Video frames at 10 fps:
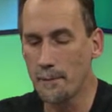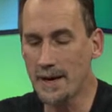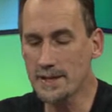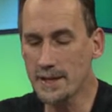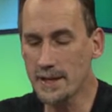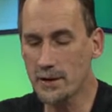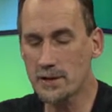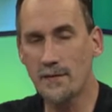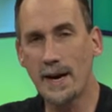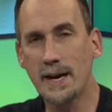Basically,
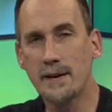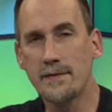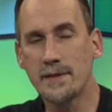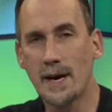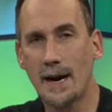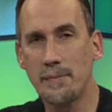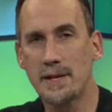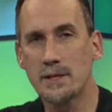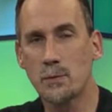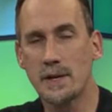there's five
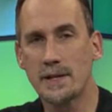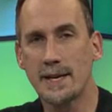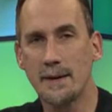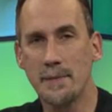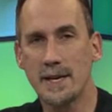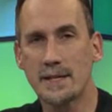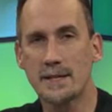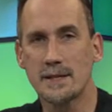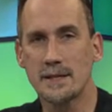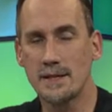topics with 10
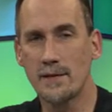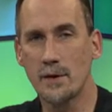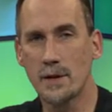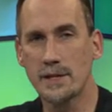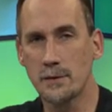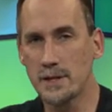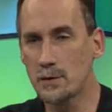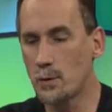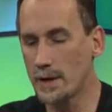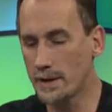minutes devoted to
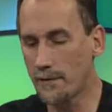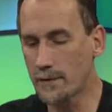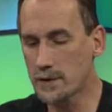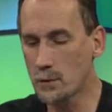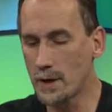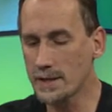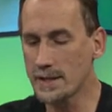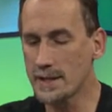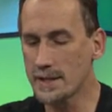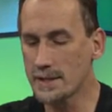each one. The first
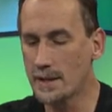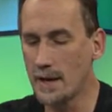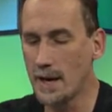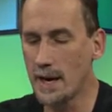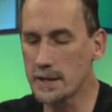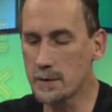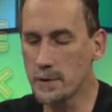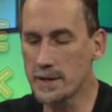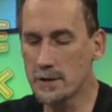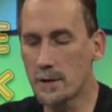question is, how should
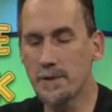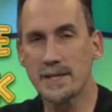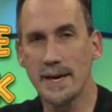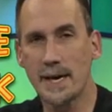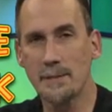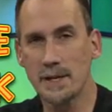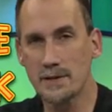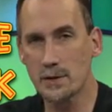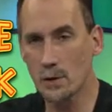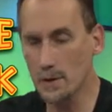we interpret the Adam and
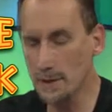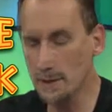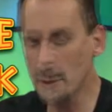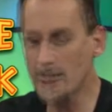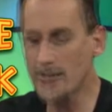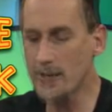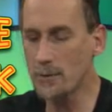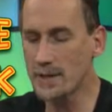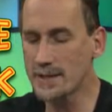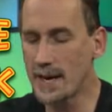Eve story? The second
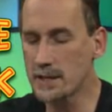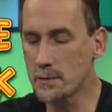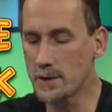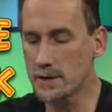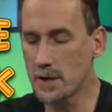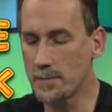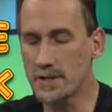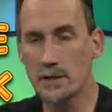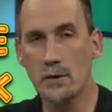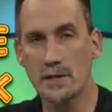one is, how should we
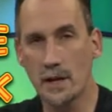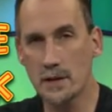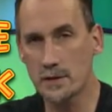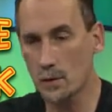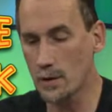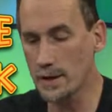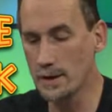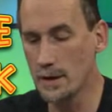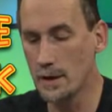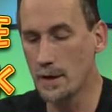interpret the Noah's Ark story?
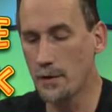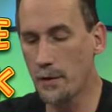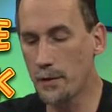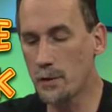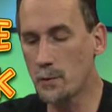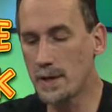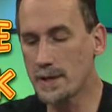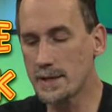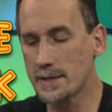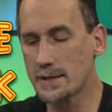The third one
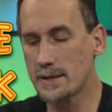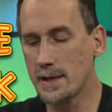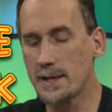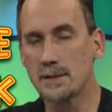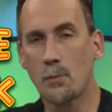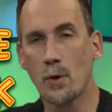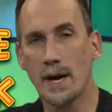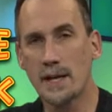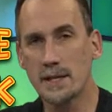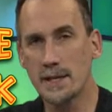is, is
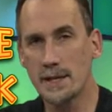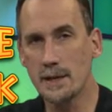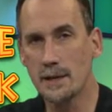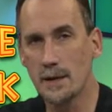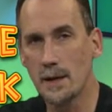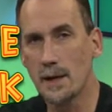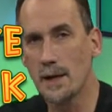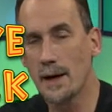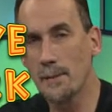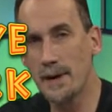morality
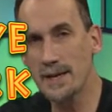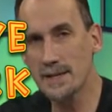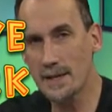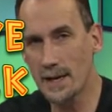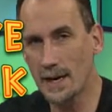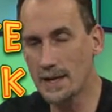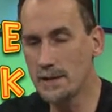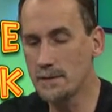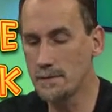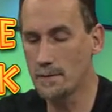uh, based in God?